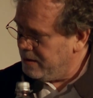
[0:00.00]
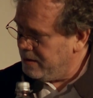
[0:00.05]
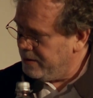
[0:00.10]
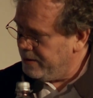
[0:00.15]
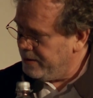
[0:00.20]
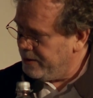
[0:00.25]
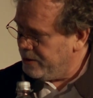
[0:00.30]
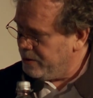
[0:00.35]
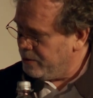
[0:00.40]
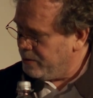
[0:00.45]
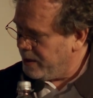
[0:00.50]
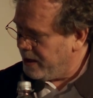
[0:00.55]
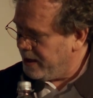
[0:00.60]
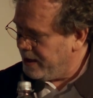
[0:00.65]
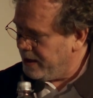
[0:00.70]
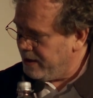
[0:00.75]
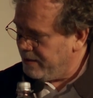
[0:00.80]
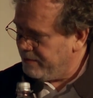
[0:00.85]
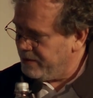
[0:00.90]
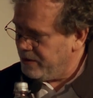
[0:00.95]
no, I
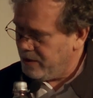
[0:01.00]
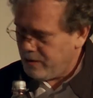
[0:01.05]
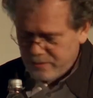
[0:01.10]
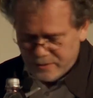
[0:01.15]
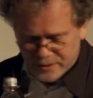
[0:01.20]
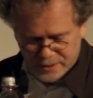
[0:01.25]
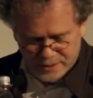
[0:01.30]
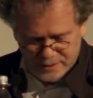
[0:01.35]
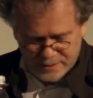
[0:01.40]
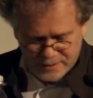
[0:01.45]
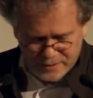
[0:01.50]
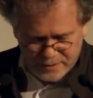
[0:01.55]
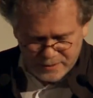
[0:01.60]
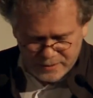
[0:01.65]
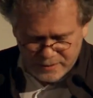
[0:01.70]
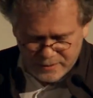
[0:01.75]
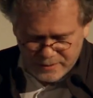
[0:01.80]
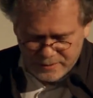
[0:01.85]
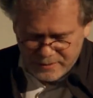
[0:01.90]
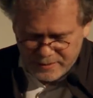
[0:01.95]
have not this,
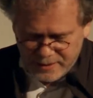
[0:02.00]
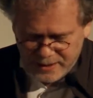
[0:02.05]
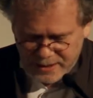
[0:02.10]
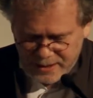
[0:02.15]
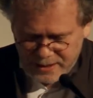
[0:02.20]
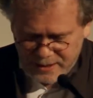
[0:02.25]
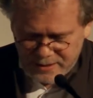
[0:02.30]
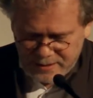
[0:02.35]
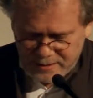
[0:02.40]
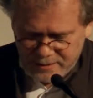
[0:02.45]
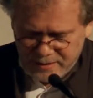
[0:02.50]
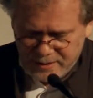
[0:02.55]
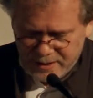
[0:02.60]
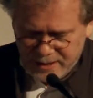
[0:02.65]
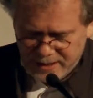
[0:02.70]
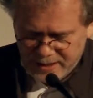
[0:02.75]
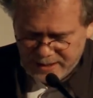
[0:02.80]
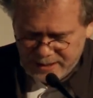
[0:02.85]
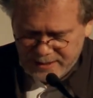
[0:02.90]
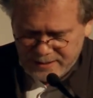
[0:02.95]
his
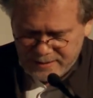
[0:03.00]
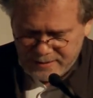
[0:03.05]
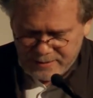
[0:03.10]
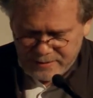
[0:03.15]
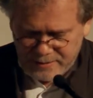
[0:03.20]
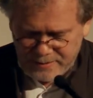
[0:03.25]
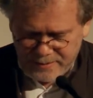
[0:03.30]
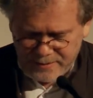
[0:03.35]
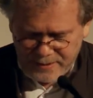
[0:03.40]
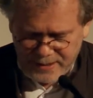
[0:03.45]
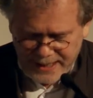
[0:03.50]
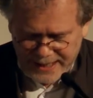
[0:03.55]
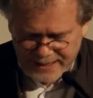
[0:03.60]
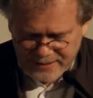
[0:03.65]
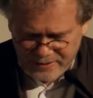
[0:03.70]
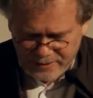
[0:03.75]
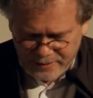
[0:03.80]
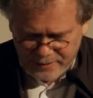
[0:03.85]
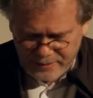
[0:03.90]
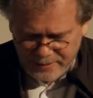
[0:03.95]

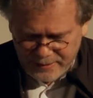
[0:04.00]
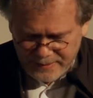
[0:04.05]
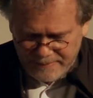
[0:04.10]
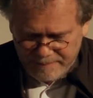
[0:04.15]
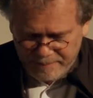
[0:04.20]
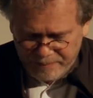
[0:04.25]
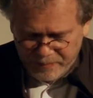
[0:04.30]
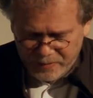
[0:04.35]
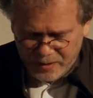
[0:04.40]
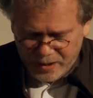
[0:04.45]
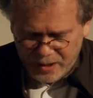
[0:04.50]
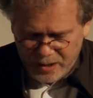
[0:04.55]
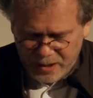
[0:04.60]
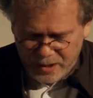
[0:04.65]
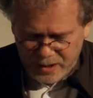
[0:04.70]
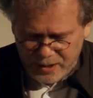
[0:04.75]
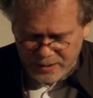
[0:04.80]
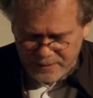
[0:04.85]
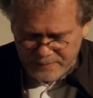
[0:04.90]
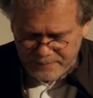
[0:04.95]
letter,
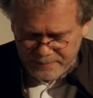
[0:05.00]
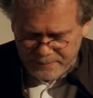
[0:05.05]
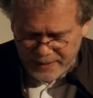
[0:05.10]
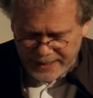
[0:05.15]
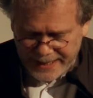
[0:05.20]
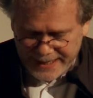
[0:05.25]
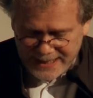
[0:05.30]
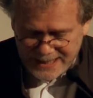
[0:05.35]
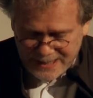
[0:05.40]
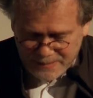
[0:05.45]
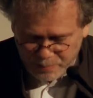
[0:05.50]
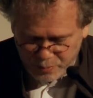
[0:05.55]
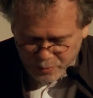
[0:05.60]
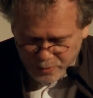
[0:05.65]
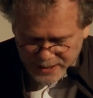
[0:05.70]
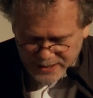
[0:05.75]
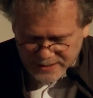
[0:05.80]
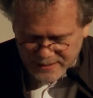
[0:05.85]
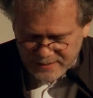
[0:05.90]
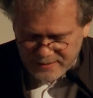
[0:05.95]

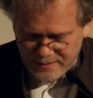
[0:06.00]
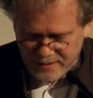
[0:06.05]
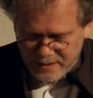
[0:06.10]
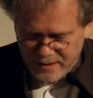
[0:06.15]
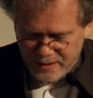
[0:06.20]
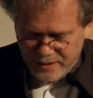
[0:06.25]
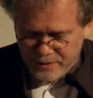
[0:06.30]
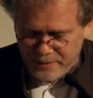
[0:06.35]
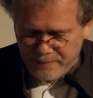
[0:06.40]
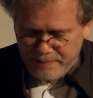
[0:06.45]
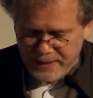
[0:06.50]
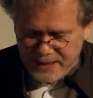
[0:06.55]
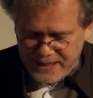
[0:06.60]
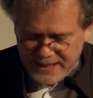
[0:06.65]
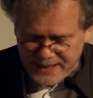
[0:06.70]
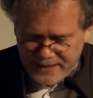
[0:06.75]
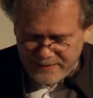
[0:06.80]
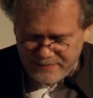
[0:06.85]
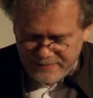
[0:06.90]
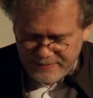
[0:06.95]
expressed the
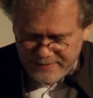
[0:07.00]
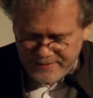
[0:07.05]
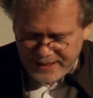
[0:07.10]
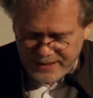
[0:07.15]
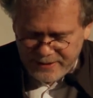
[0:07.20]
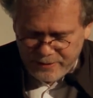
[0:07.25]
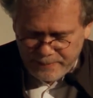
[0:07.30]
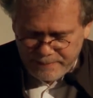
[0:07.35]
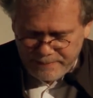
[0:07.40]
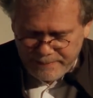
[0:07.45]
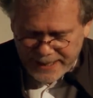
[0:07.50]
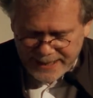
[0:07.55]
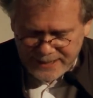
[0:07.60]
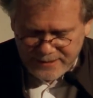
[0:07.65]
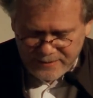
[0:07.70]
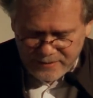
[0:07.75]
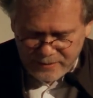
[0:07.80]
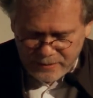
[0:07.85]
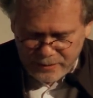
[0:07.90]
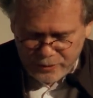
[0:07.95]
belief that the
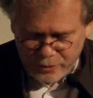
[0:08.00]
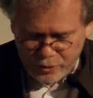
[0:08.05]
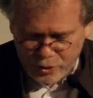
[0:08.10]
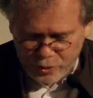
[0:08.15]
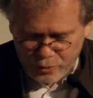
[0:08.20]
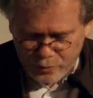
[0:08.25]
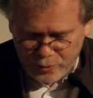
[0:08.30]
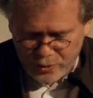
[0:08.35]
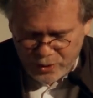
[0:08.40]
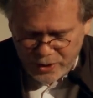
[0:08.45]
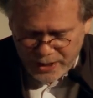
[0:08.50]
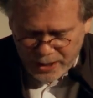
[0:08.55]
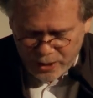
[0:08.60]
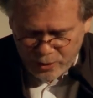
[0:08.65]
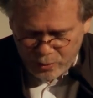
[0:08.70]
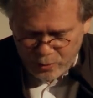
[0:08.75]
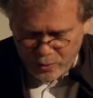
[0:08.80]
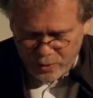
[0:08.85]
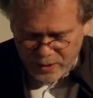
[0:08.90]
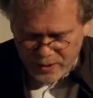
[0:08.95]
battle should
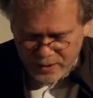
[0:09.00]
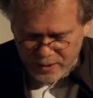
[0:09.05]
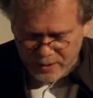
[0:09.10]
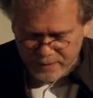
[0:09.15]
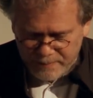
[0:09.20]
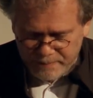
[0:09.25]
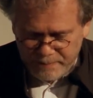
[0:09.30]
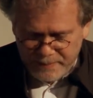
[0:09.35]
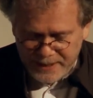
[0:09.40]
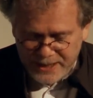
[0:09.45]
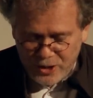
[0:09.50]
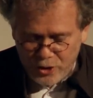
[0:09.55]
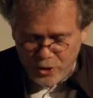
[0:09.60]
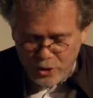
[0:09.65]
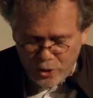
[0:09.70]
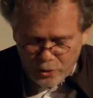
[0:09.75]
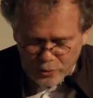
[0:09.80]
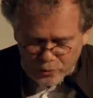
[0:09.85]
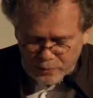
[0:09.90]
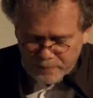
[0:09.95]
now be
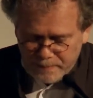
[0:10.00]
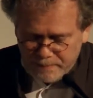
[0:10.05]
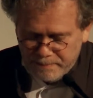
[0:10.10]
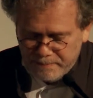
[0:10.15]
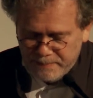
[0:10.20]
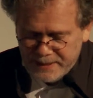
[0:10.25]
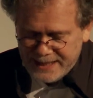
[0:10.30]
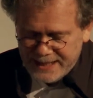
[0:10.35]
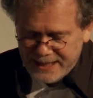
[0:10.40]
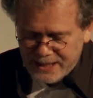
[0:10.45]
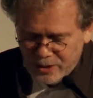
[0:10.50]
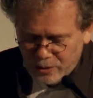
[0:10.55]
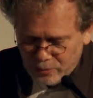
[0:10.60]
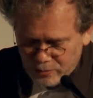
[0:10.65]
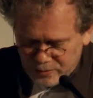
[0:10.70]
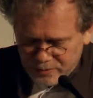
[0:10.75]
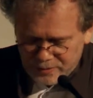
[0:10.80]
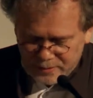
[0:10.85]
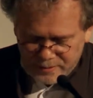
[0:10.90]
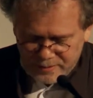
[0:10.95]
known
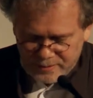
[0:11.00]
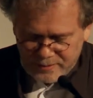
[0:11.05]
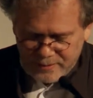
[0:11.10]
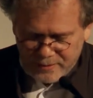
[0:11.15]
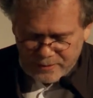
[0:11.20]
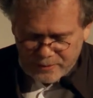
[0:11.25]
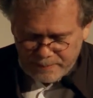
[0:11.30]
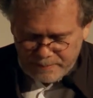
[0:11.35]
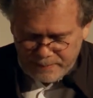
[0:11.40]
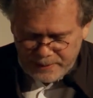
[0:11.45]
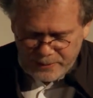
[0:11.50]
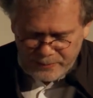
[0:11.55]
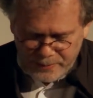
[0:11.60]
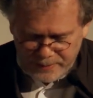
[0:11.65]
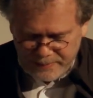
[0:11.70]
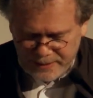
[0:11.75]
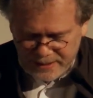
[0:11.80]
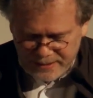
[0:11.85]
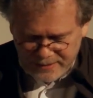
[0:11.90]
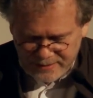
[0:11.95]
beyond the
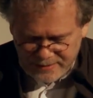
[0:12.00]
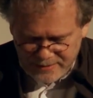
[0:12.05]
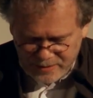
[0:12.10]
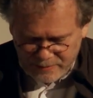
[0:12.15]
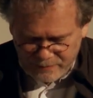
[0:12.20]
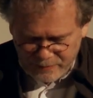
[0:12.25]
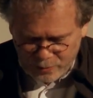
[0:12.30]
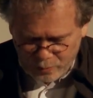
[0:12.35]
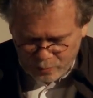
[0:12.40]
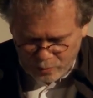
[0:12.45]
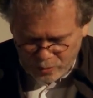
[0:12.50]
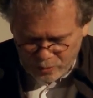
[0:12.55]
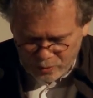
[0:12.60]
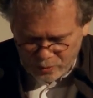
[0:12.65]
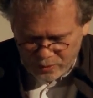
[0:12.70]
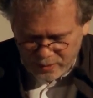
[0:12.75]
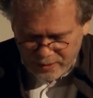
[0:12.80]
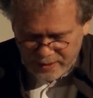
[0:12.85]
perimeters of the wall.